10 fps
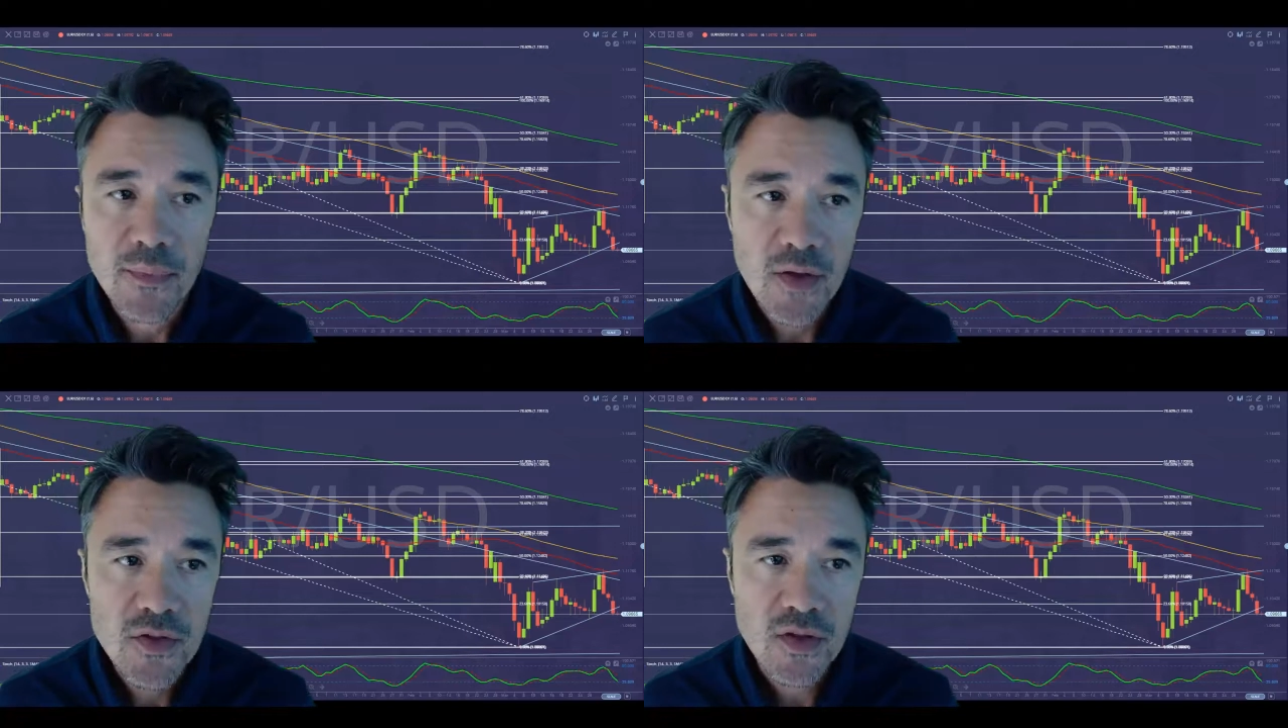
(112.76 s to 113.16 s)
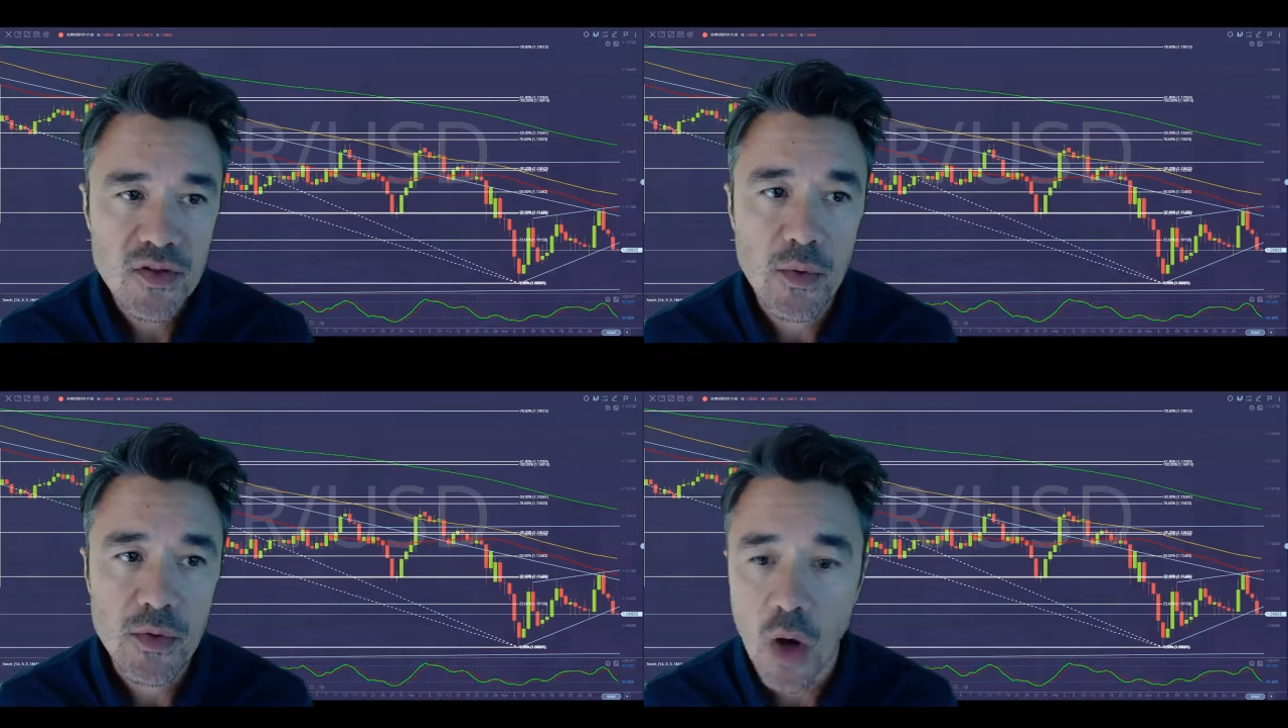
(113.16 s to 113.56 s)
As you can
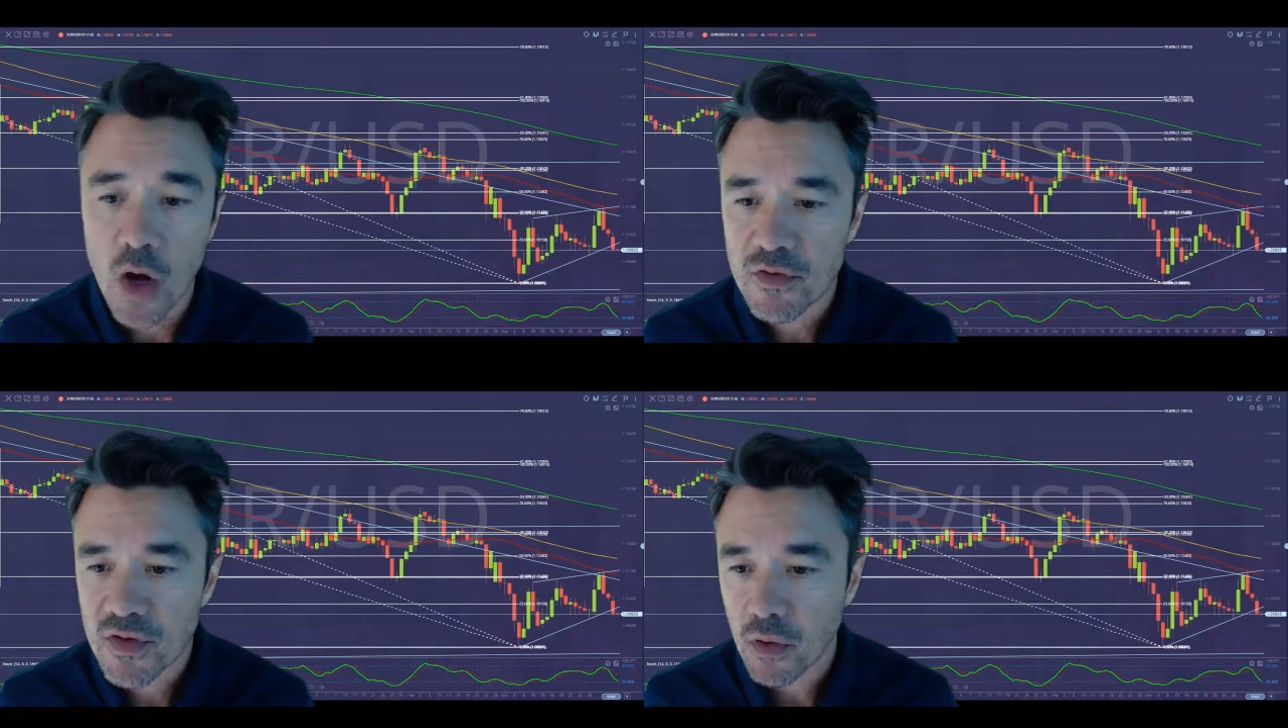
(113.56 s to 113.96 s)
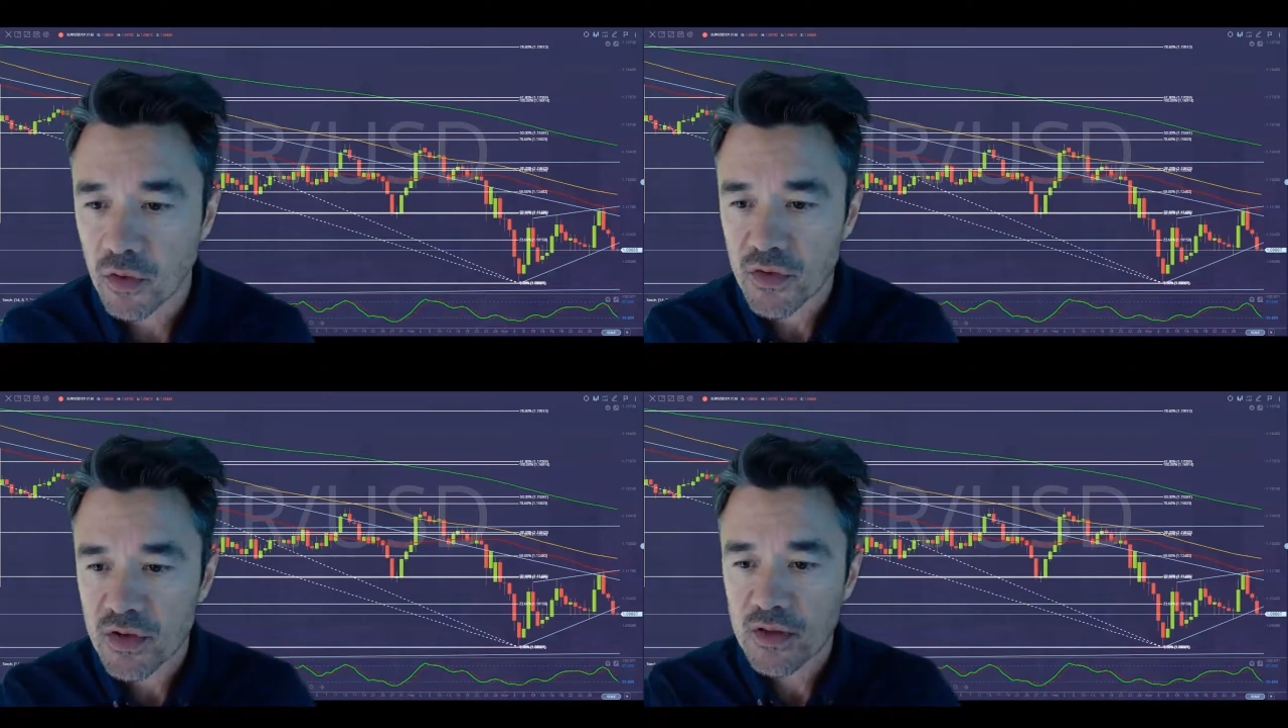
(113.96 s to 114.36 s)
see, we're not oversold
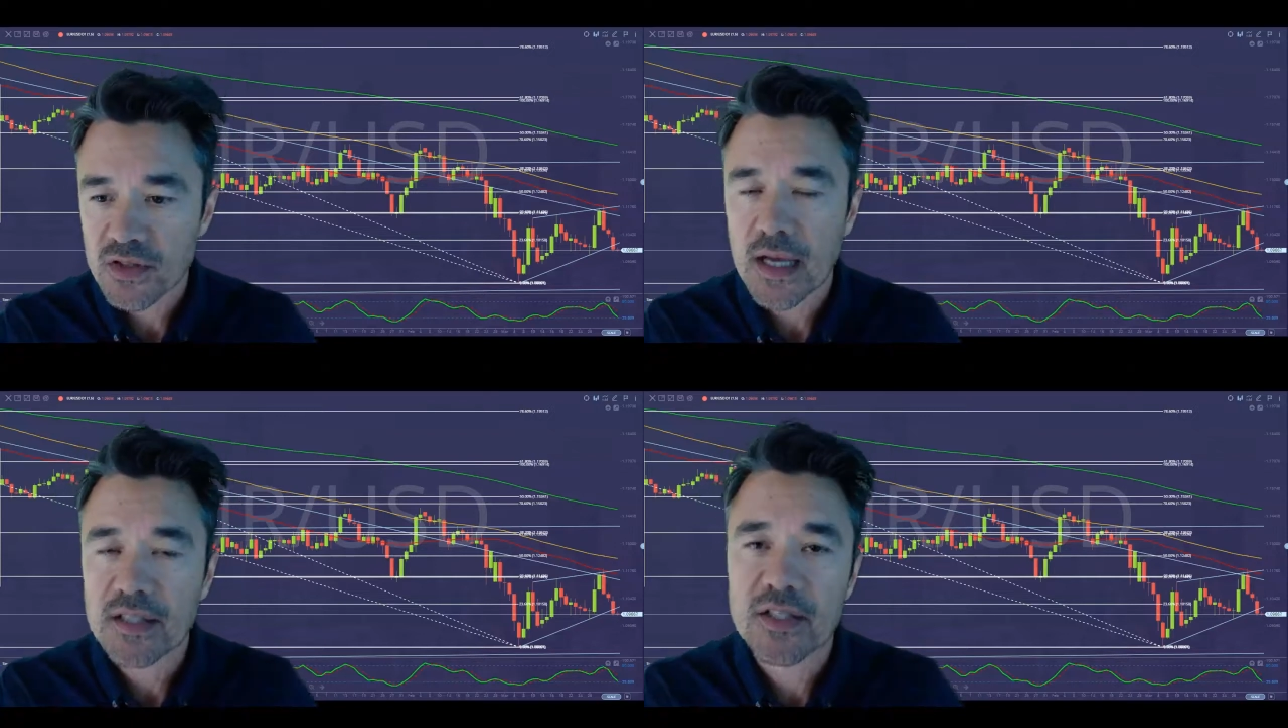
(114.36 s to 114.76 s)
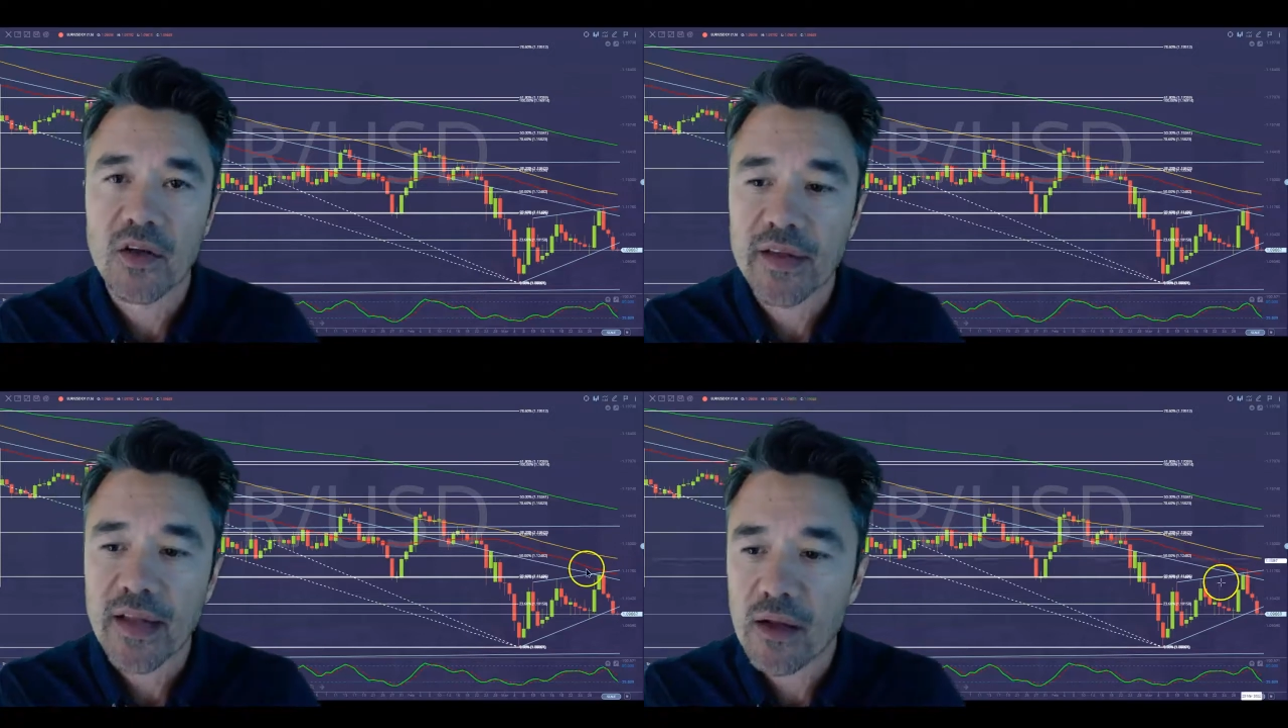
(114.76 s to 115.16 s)
on the slow stochastic
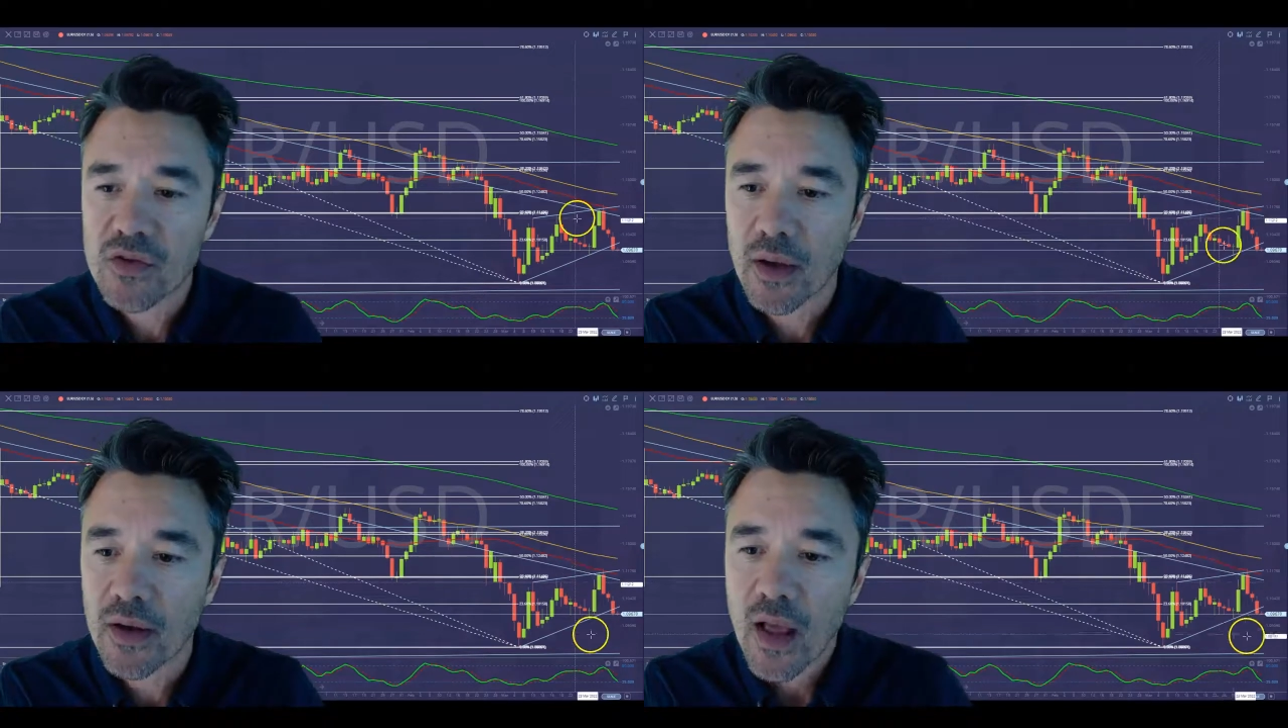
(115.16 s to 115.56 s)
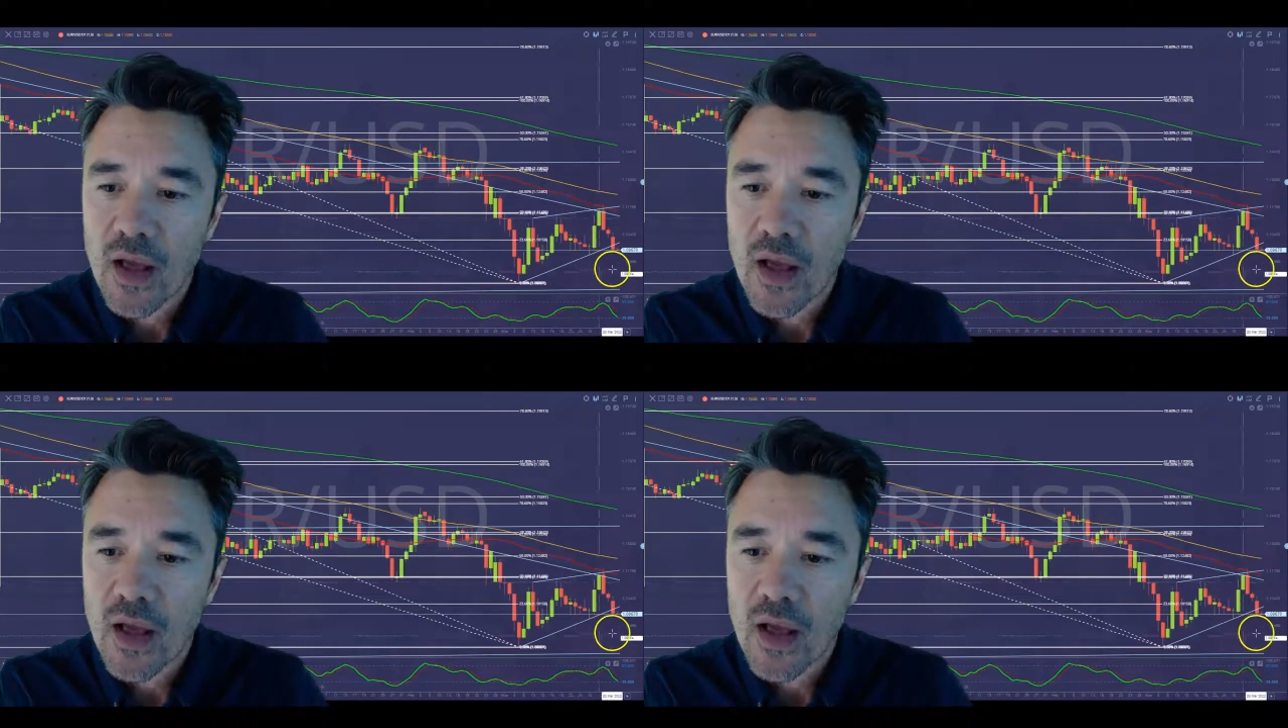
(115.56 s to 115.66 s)
on the downside.